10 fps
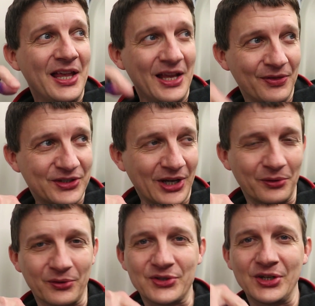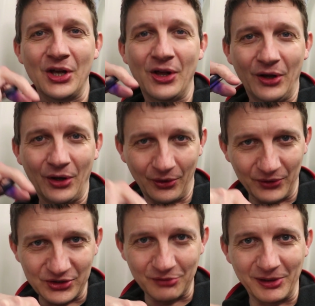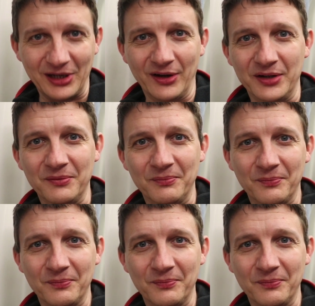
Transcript: in the tunnels on the Jubilee line.